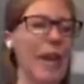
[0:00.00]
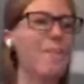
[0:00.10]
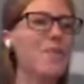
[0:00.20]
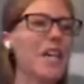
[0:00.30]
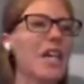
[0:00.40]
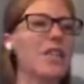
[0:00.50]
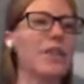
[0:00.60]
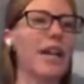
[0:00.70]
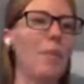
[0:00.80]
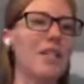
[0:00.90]
So get
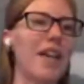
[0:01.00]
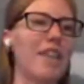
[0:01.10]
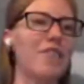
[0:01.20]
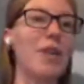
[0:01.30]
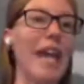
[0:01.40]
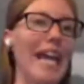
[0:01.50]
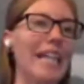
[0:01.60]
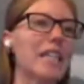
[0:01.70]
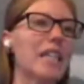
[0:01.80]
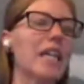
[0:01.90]
copies of that if you
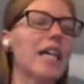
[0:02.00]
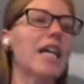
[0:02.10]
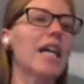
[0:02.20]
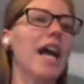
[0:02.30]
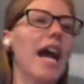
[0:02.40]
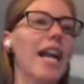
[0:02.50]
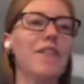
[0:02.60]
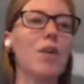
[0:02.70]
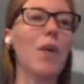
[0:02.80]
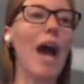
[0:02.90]
can. And if they
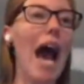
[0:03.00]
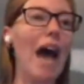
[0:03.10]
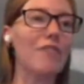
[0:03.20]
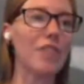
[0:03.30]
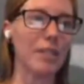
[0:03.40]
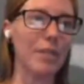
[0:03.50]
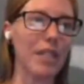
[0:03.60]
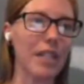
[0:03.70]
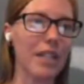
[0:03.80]
don't have them,